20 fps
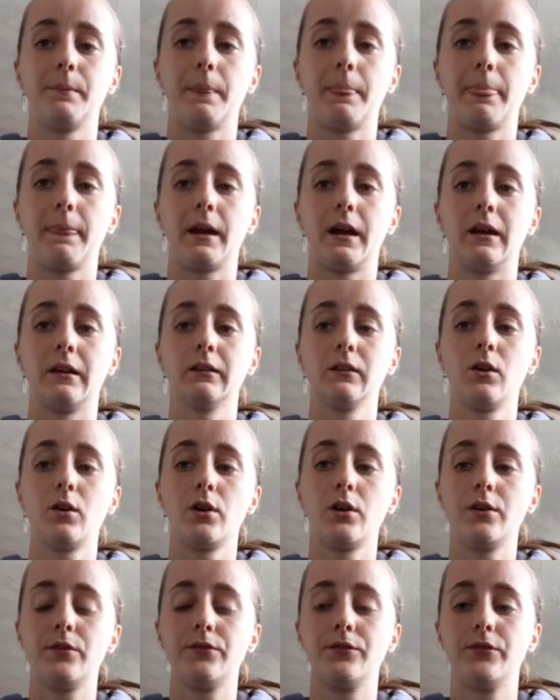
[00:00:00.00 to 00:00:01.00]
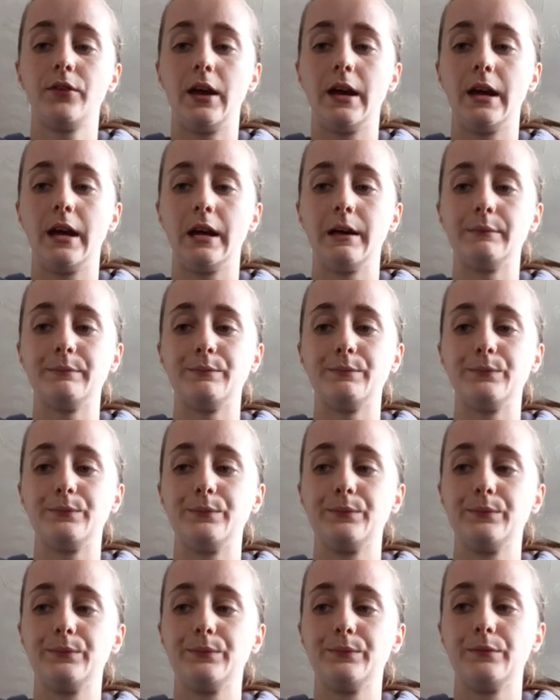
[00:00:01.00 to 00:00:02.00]
a lot of
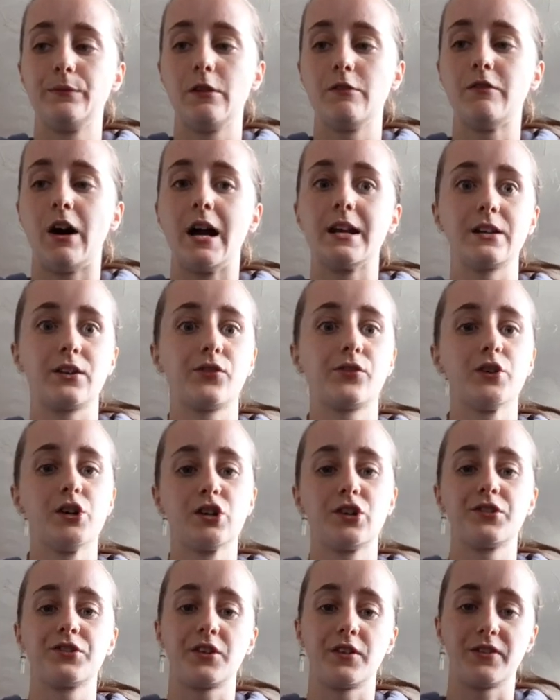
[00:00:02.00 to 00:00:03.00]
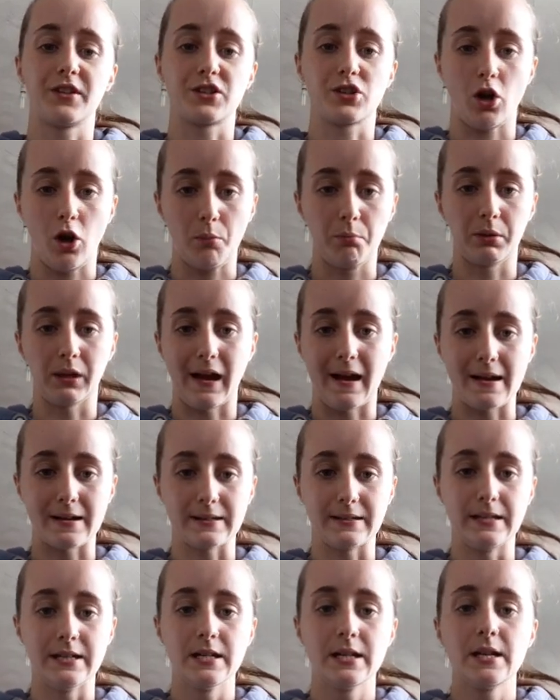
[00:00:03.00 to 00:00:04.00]
riders focus on the top
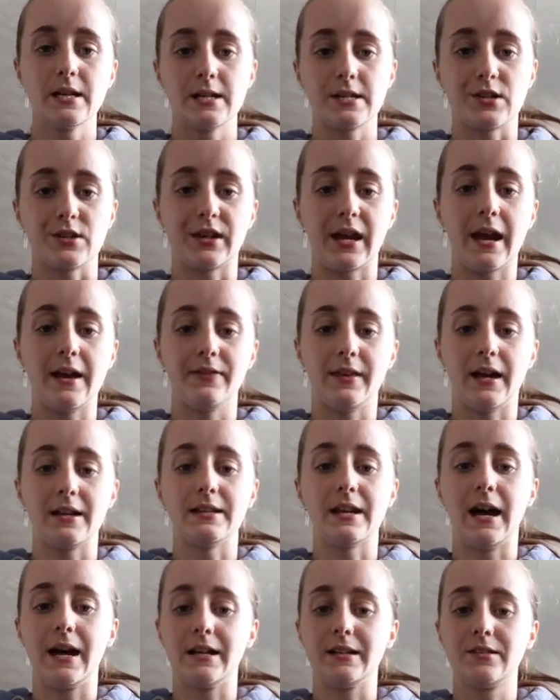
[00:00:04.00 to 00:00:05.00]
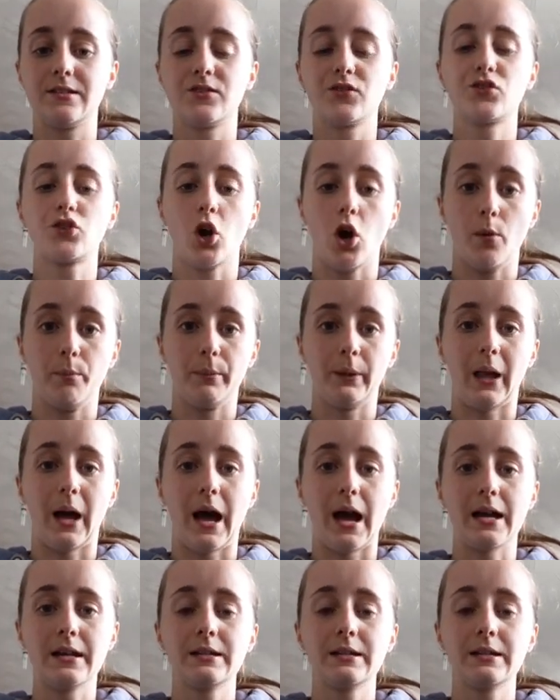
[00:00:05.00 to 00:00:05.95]
line, so getting that nice top line,